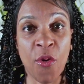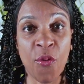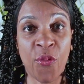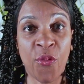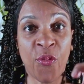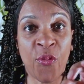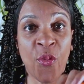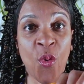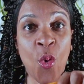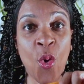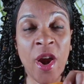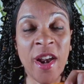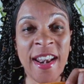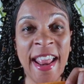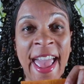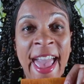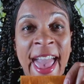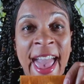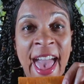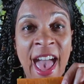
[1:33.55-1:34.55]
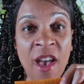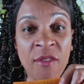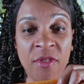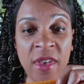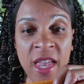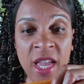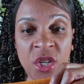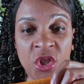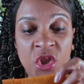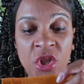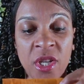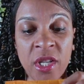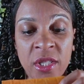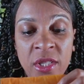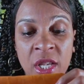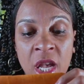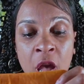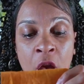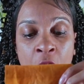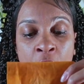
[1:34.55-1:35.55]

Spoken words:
4½ inches,